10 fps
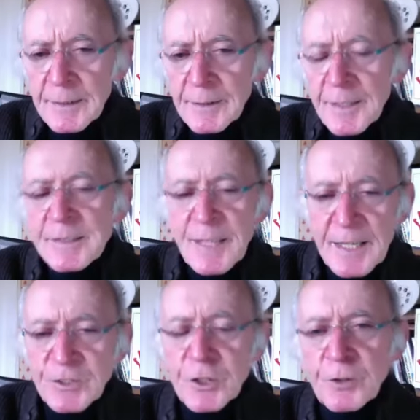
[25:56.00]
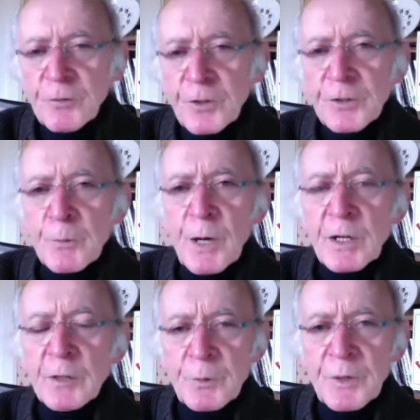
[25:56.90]
these guys could flood the
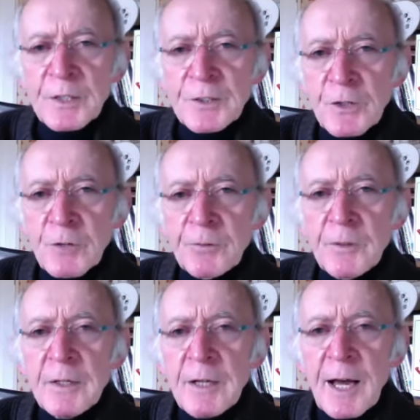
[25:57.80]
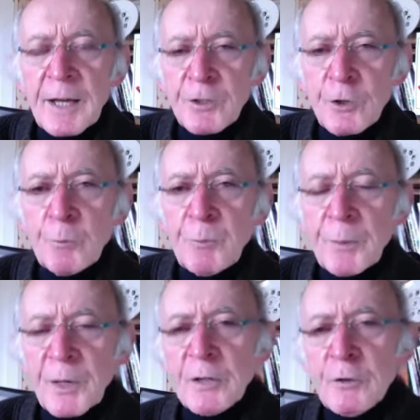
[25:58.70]
market with their stuff. And, you know,
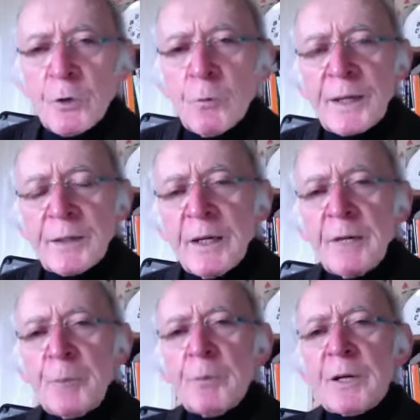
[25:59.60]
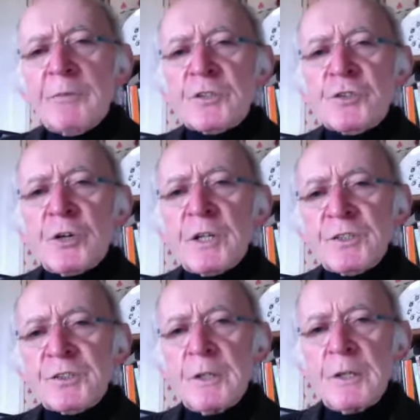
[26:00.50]
people aren't going to wait. People are given a
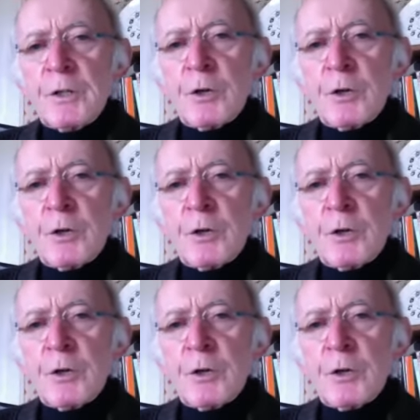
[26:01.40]
choice. You